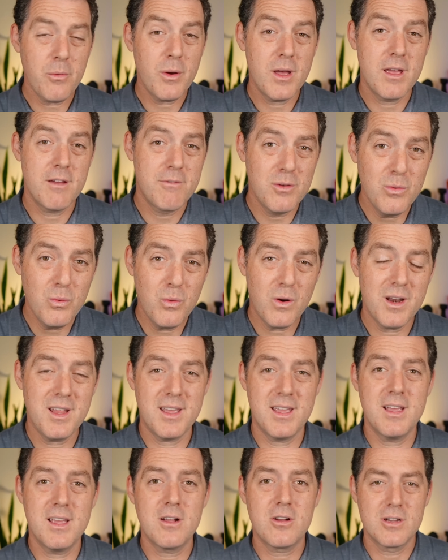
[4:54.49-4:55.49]
way, if you want
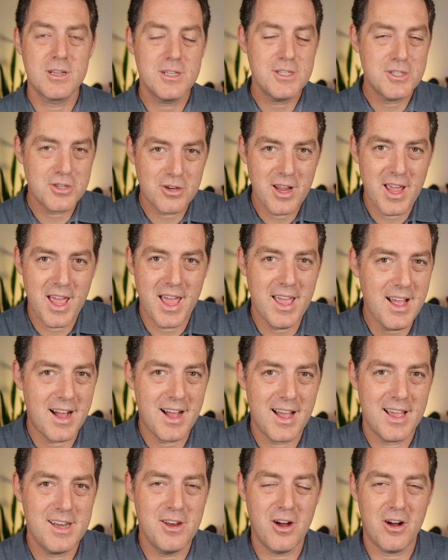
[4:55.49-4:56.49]
to increase your A
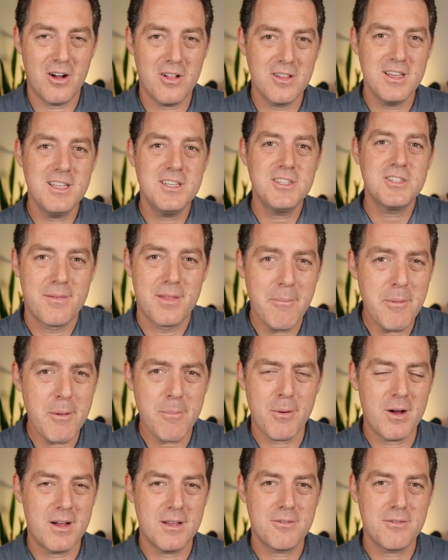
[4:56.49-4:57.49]
I knowledge, let me
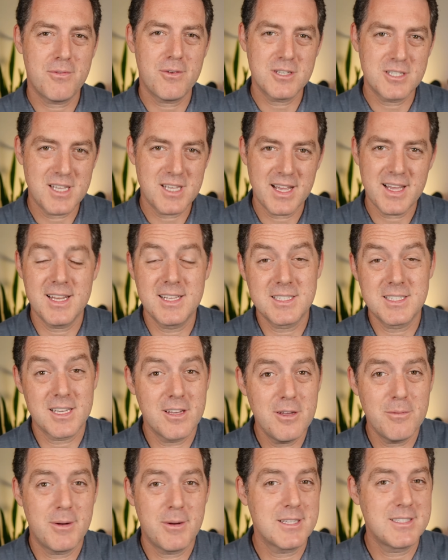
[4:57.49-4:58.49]
pause for a second and tell
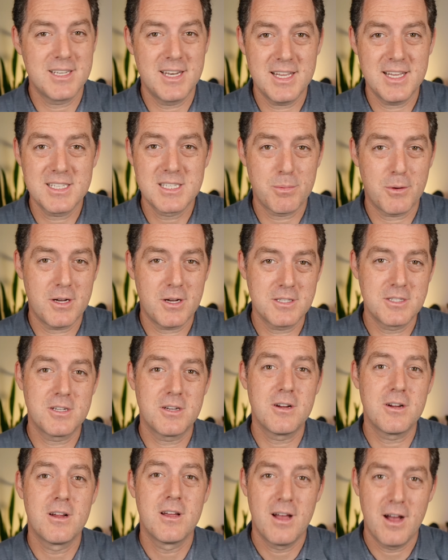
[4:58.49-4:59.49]
you about today's sponsor,